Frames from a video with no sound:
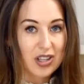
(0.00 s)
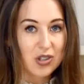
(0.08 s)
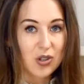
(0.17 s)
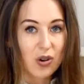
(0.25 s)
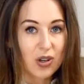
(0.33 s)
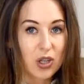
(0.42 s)

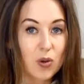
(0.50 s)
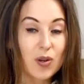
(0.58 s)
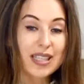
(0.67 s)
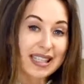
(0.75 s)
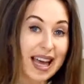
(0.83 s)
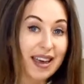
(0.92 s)
So you
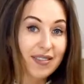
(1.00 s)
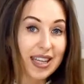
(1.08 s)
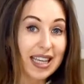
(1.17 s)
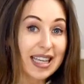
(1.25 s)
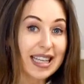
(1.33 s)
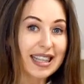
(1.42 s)
are saving